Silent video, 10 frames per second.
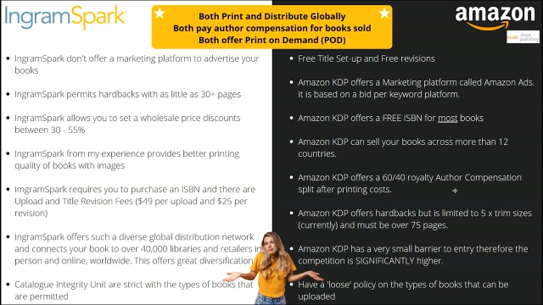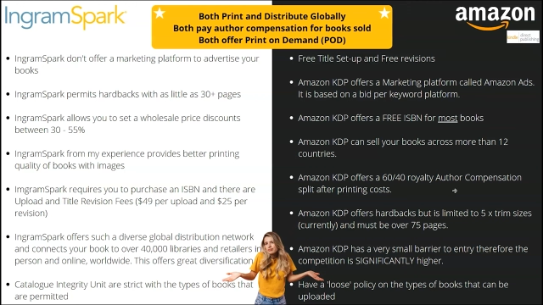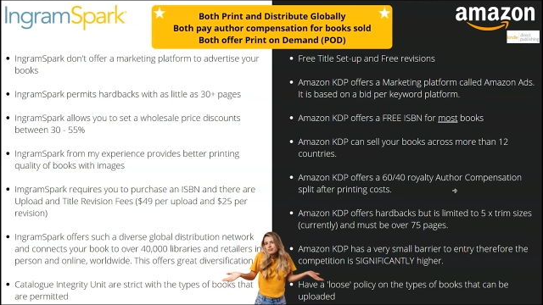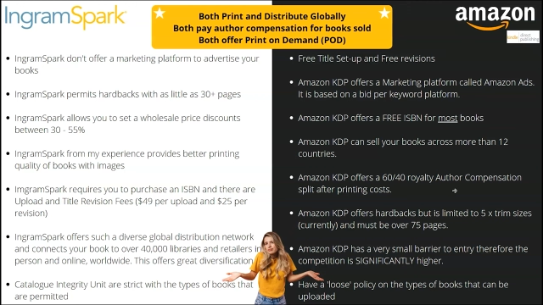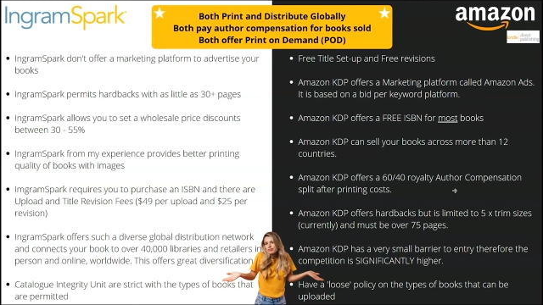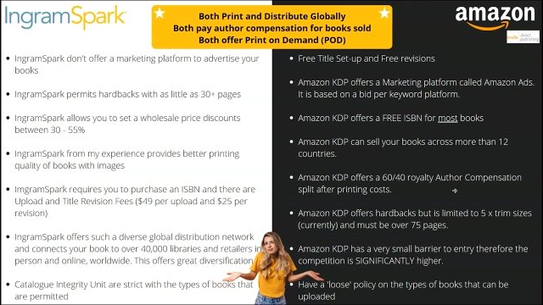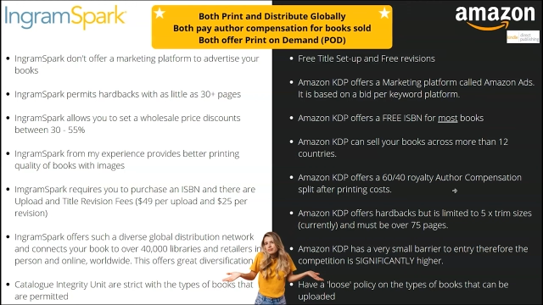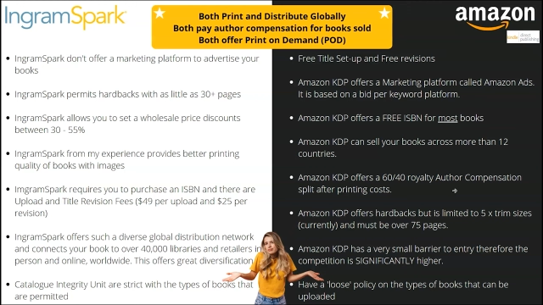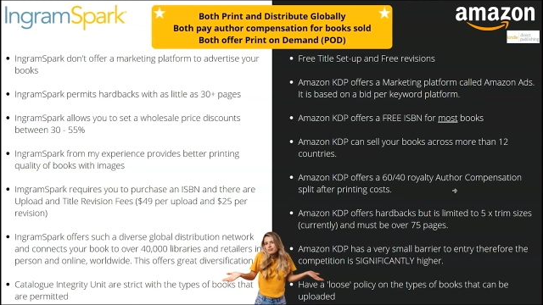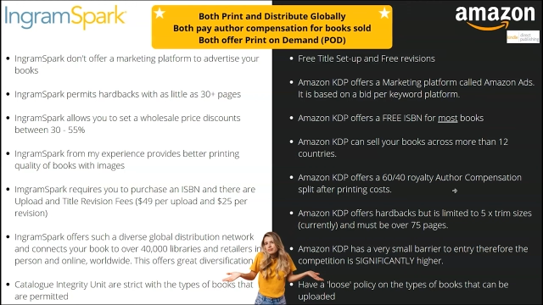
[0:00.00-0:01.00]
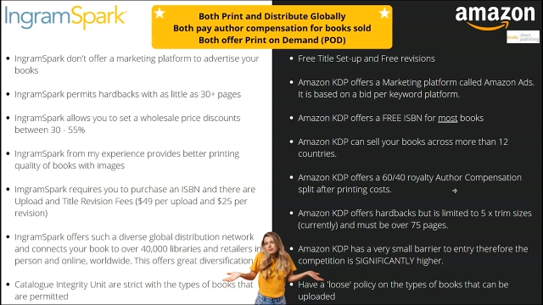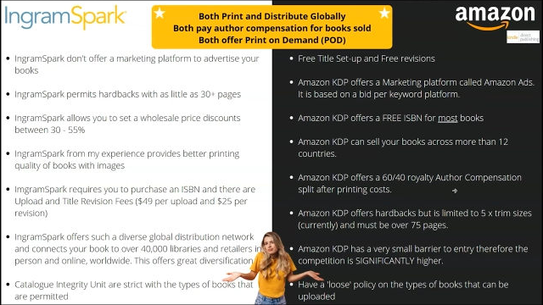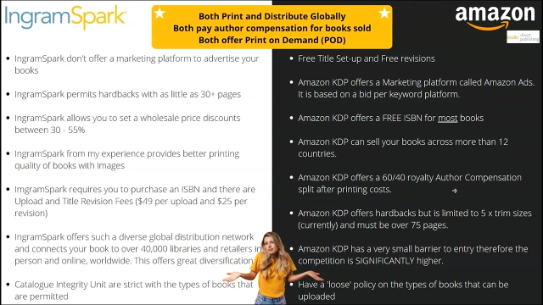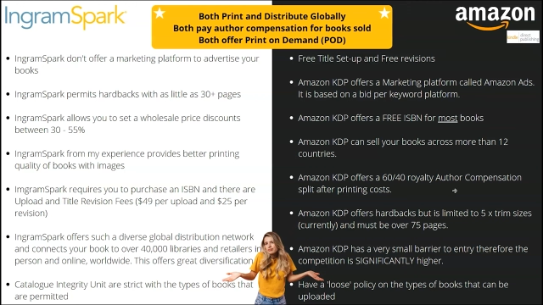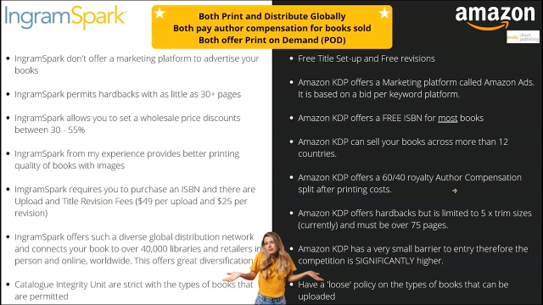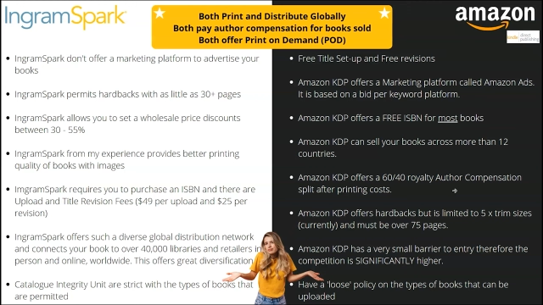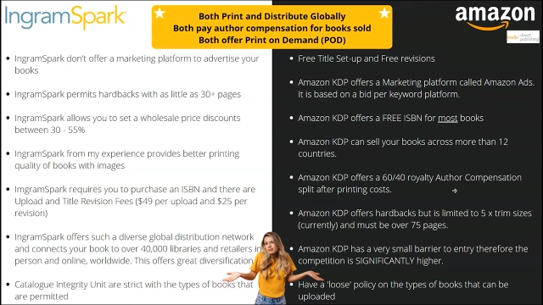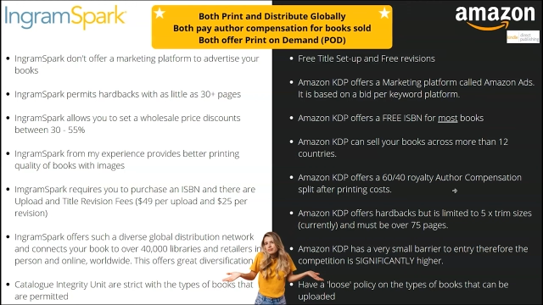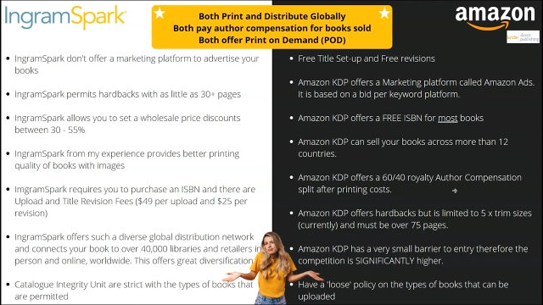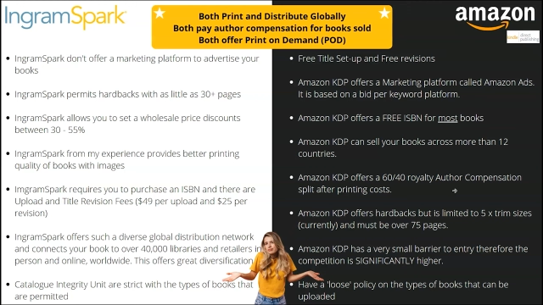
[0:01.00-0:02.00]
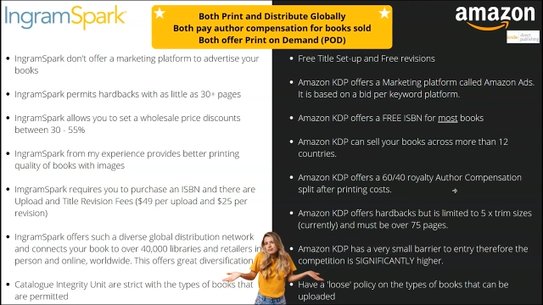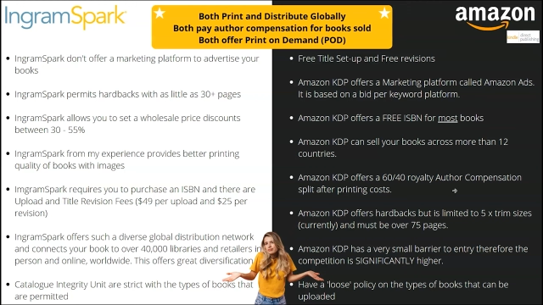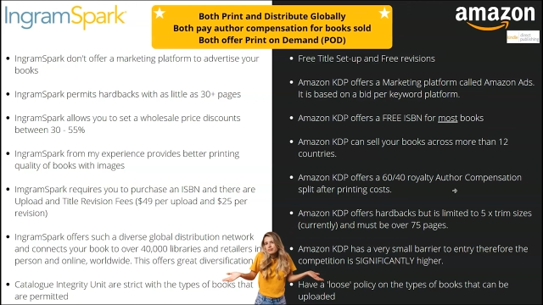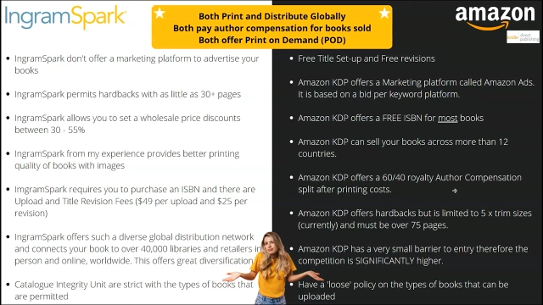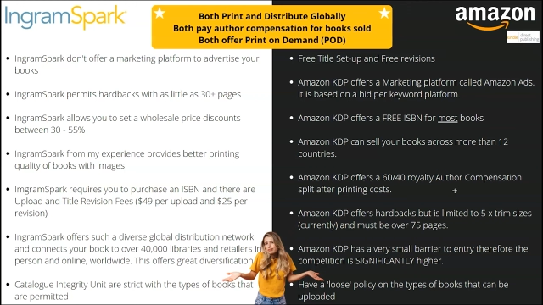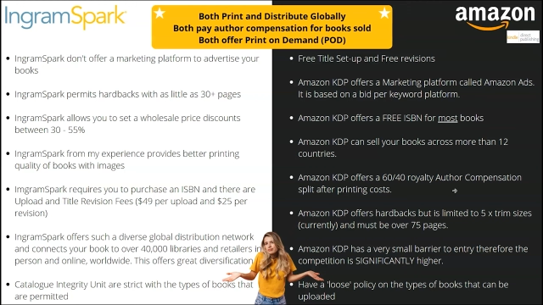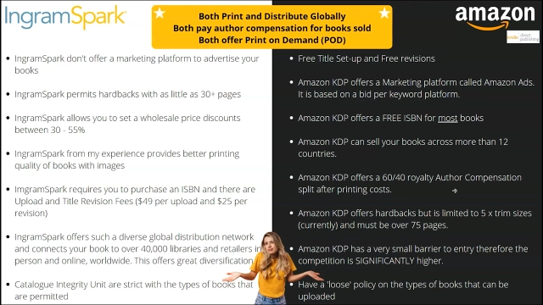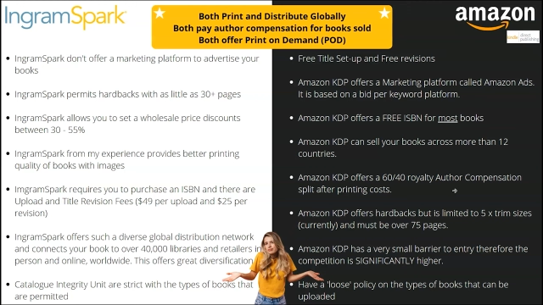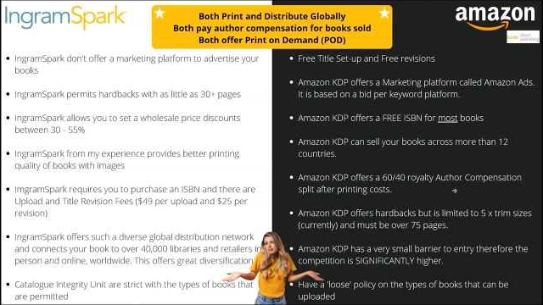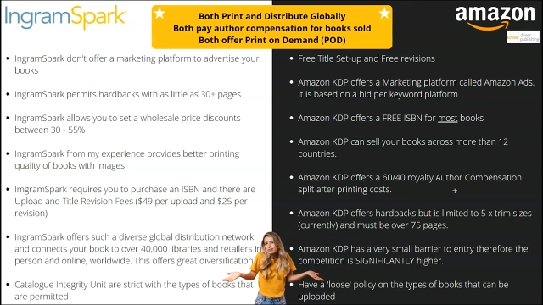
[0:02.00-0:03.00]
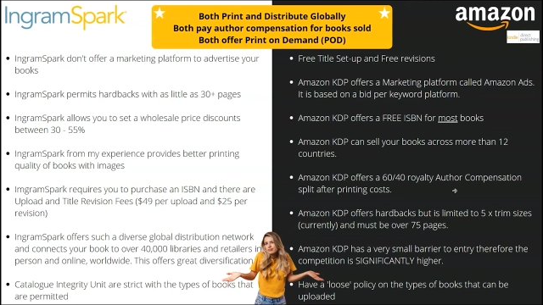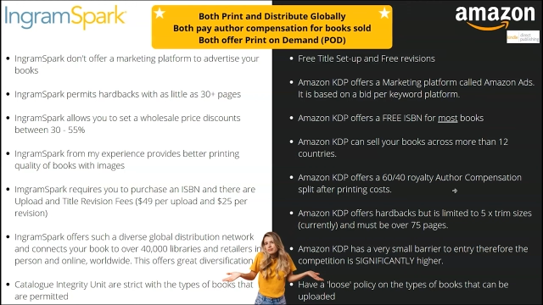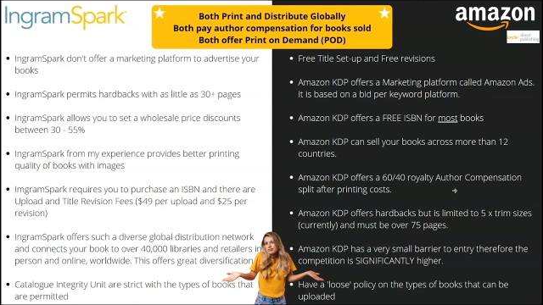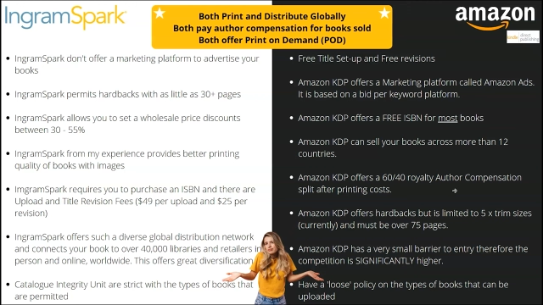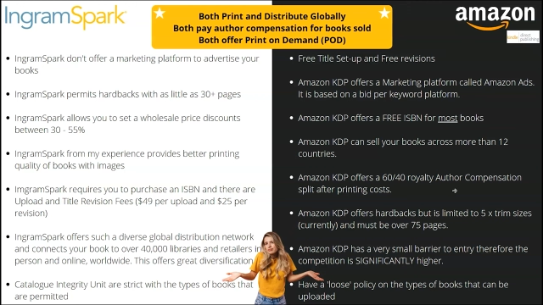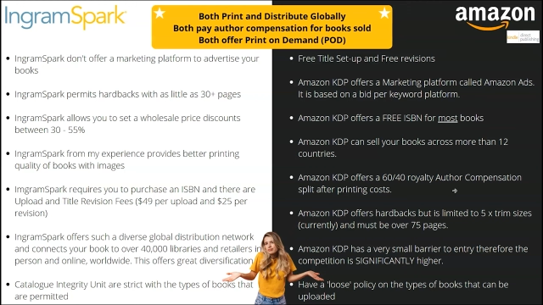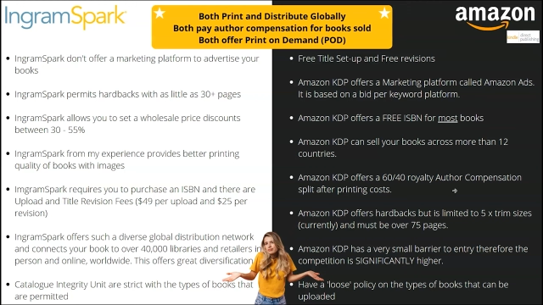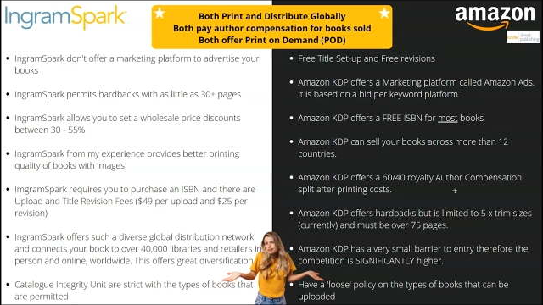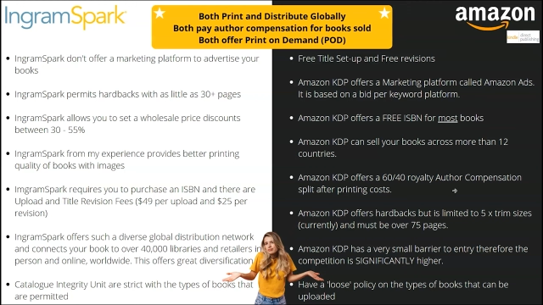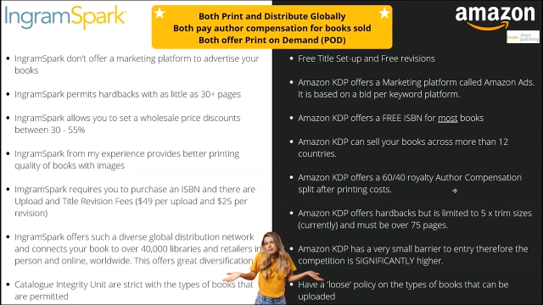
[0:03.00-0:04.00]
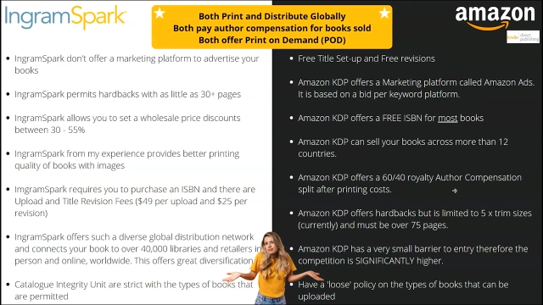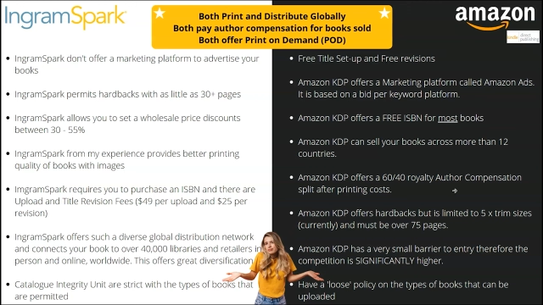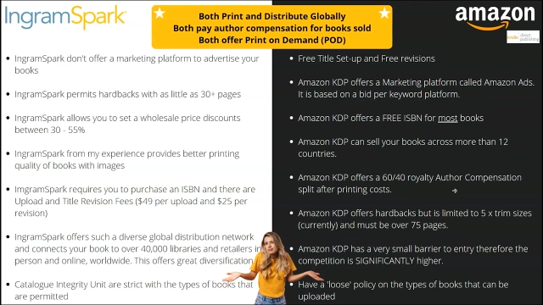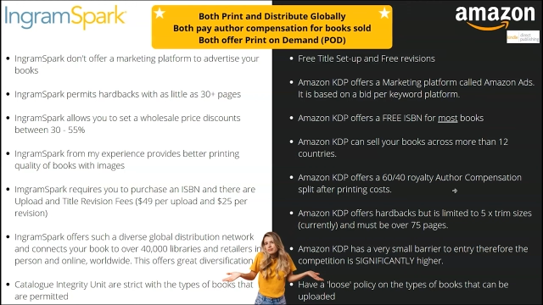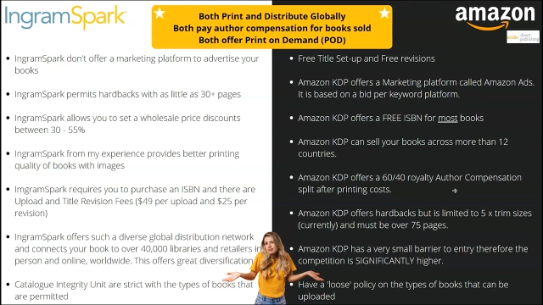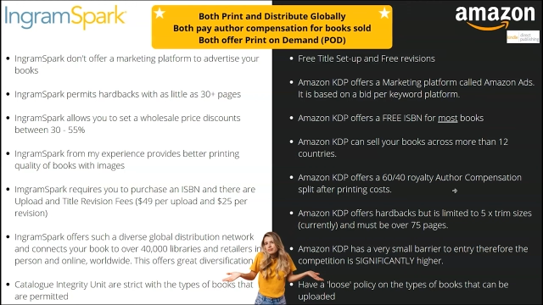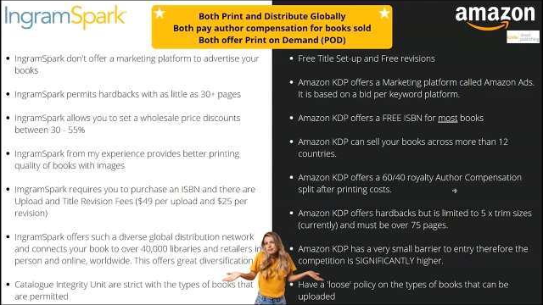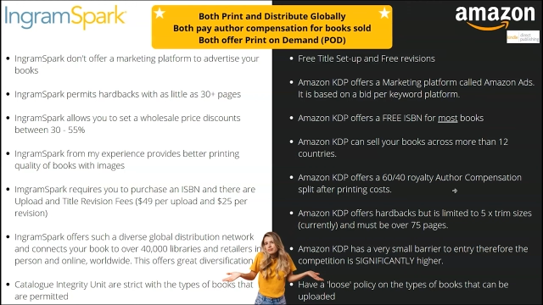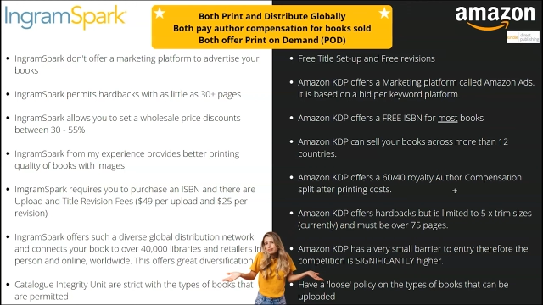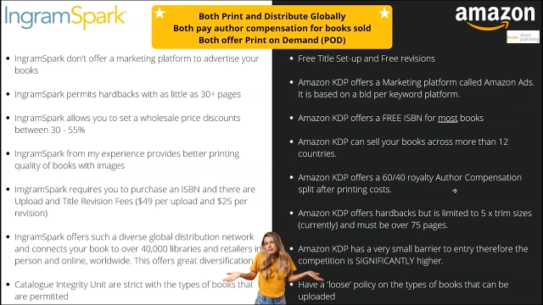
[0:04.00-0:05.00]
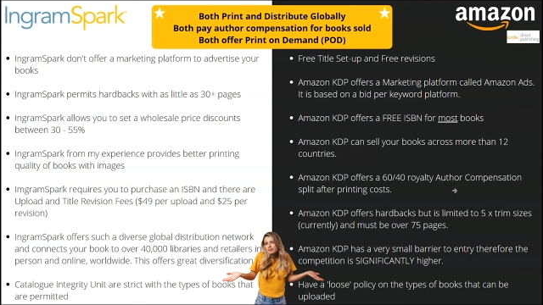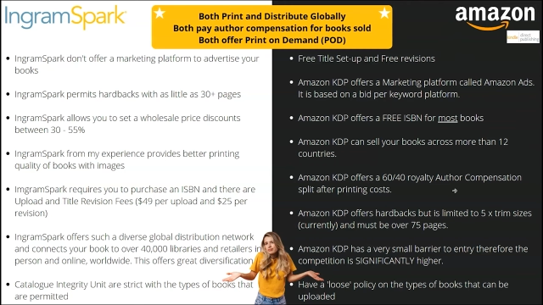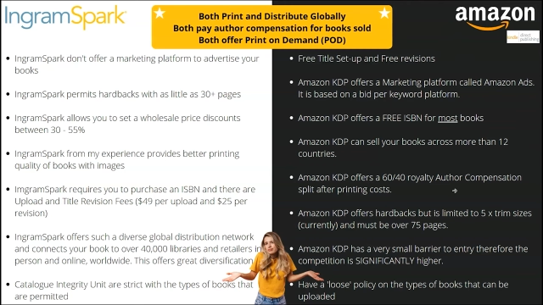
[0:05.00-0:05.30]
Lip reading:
[unreadable: no face in view]